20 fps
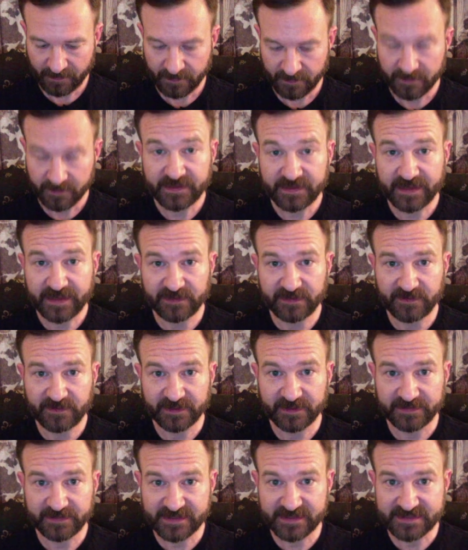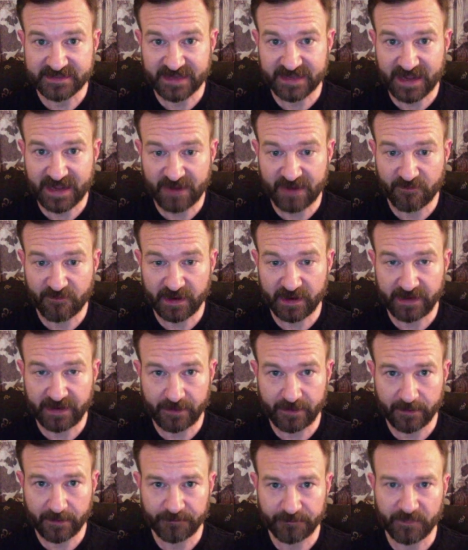Take a look at this guy right
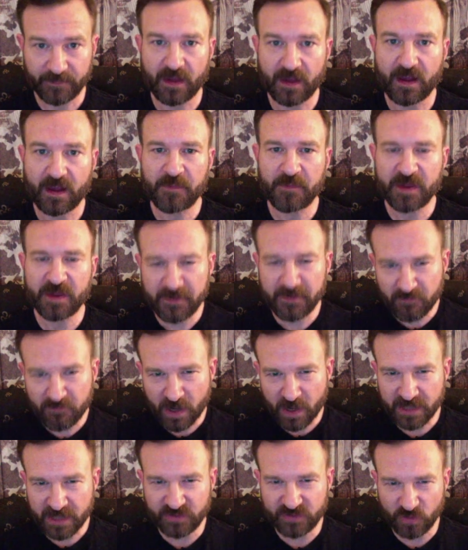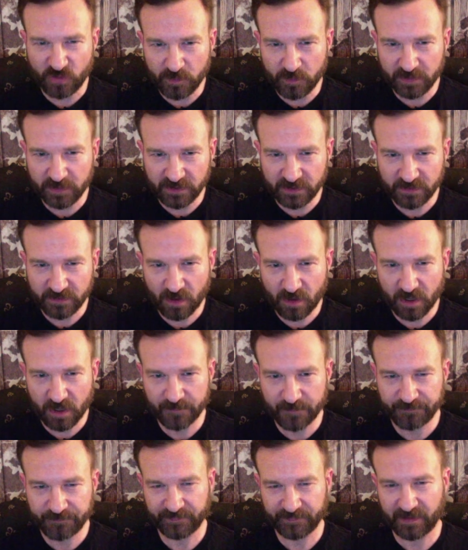here. I'm going to be running Doom Balloon
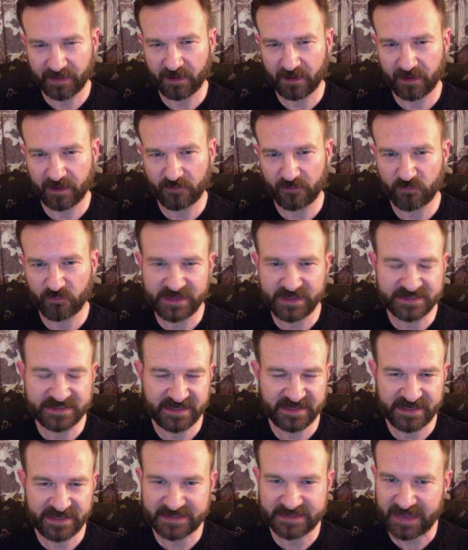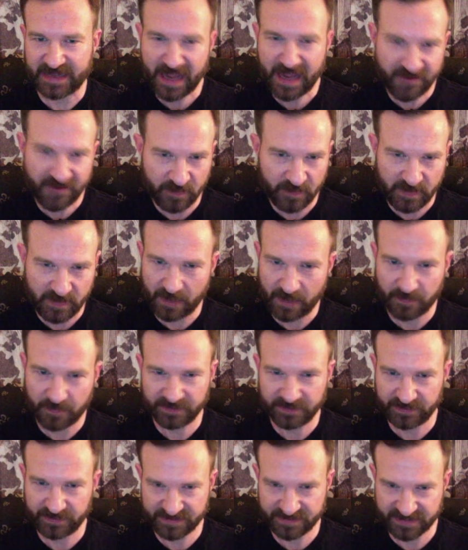on him. Reason is I have to be able
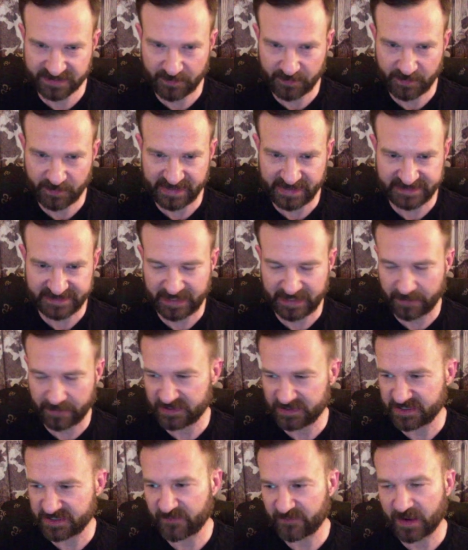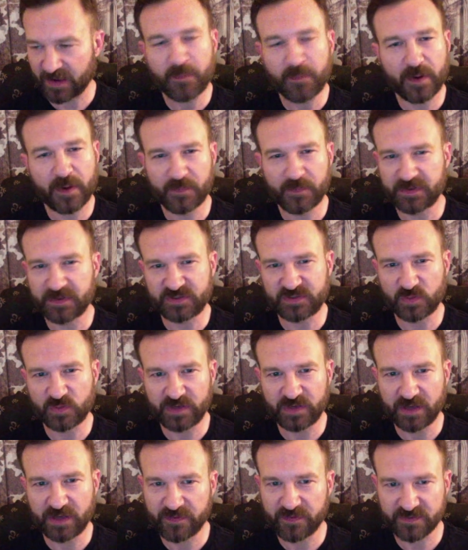to do some base damage. If I bump into
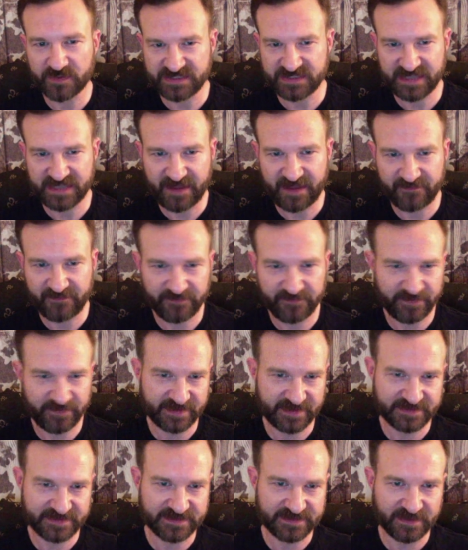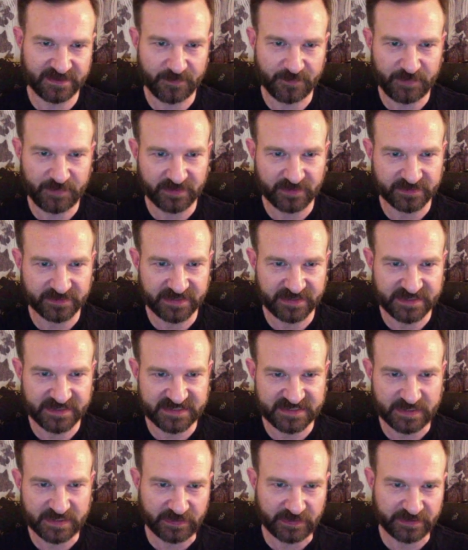another Zeph that's built in a
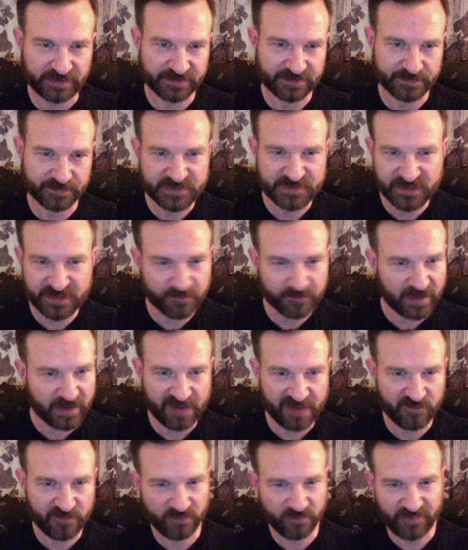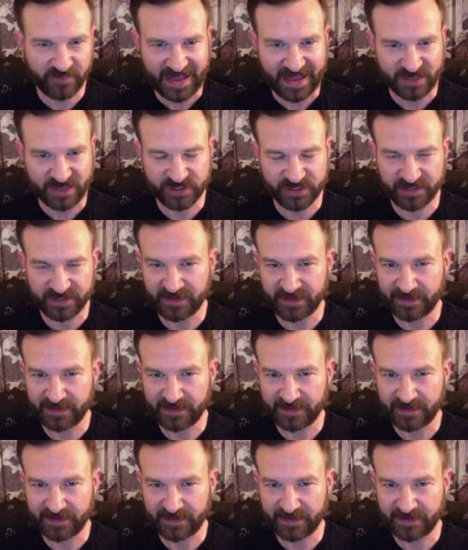similar survival fashion,